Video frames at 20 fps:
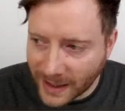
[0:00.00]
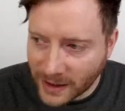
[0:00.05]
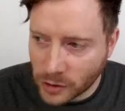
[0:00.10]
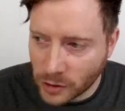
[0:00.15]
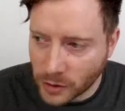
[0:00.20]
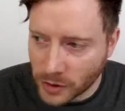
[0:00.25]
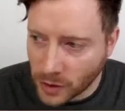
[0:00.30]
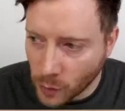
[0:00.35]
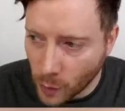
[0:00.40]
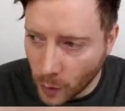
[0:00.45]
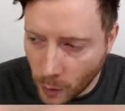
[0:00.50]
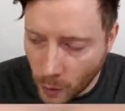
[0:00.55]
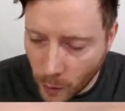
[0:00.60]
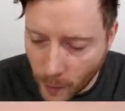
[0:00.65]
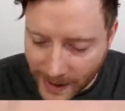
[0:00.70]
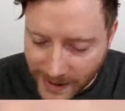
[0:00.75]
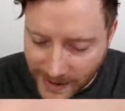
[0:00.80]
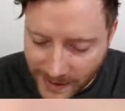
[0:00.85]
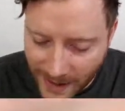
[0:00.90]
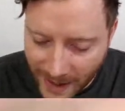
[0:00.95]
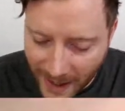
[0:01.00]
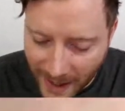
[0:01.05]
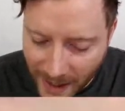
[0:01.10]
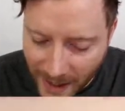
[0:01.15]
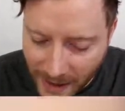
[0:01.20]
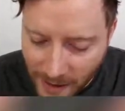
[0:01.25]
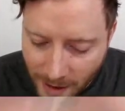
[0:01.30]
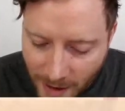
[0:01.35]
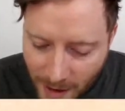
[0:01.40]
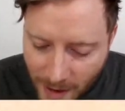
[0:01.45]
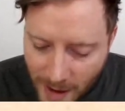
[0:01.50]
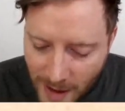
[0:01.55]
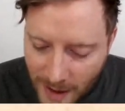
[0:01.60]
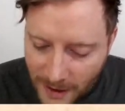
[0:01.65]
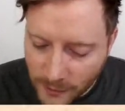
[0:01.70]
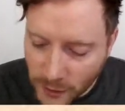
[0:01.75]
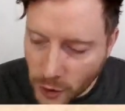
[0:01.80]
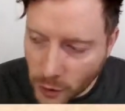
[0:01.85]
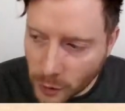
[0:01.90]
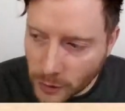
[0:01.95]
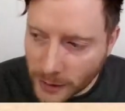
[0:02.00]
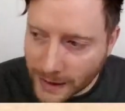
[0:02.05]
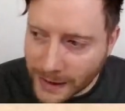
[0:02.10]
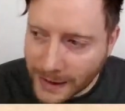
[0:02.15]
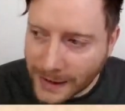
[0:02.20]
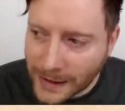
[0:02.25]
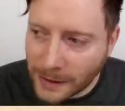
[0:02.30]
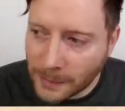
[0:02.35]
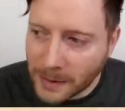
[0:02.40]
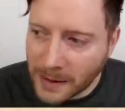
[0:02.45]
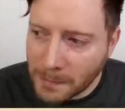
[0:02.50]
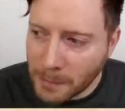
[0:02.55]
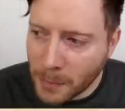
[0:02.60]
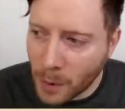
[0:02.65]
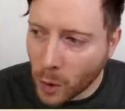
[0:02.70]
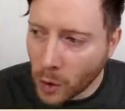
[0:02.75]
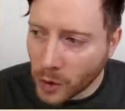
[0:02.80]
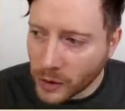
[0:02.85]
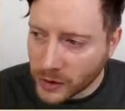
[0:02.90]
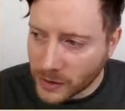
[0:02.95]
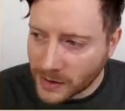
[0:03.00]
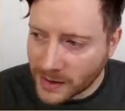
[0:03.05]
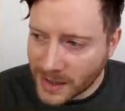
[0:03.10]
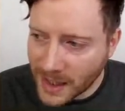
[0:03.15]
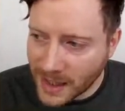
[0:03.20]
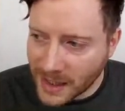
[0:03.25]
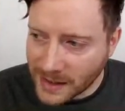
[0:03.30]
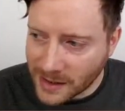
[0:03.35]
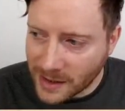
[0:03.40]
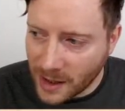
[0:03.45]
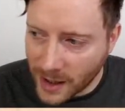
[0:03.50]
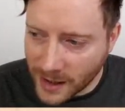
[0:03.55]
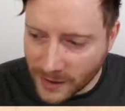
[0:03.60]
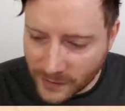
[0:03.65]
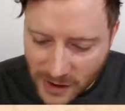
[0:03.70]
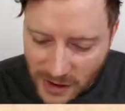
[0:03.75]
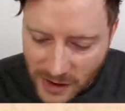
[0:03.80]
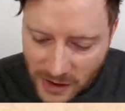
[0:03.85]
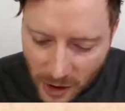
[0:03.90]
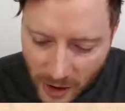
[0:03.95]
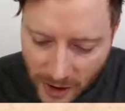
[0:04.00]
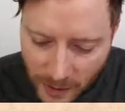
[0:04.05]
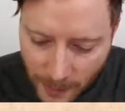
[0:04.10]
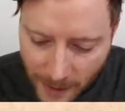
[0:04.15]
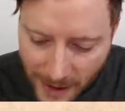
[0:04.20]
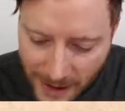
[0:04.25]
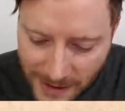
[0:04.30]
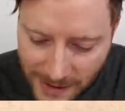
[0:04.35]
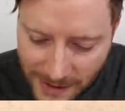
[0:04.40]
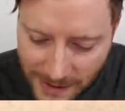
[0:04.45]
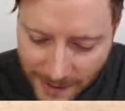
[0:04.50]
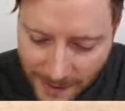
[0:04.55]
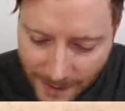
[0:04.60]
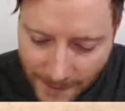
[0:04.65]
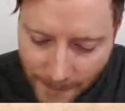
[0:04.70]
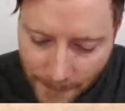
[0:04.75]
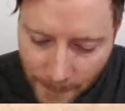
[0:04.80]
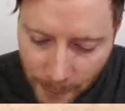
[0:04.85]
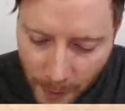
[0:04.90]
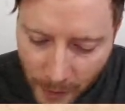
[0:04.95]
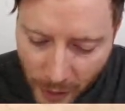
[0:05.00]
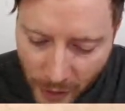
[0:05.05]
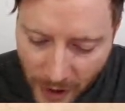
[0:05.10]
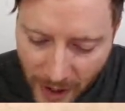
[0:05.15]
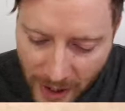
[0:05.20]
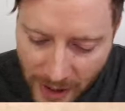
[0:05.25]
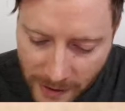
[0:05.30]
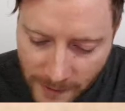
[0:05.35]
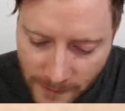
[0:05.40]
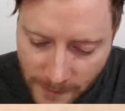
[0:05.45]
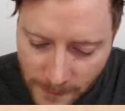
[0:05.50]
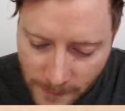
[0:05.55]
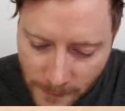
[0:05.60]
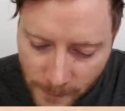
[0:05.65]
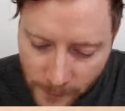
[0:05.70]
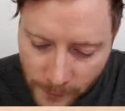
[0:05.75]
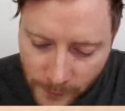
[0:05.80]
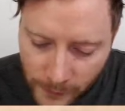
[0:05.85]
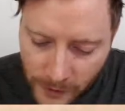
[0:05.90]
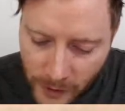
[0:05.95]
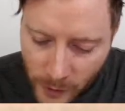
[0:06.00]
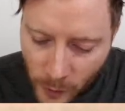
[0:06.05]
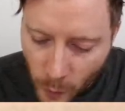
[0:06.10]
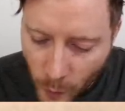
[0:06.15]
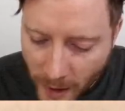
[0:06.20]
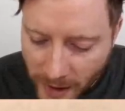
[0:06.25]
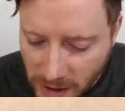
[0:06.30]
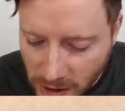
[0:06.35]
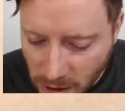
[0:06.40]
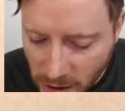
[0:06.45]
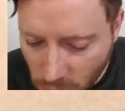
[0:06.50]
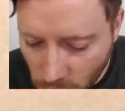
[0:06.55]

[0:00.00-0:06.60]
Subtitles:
extra, you always can. If you do it a little bit more, you'll see it's kind of sideways. But then when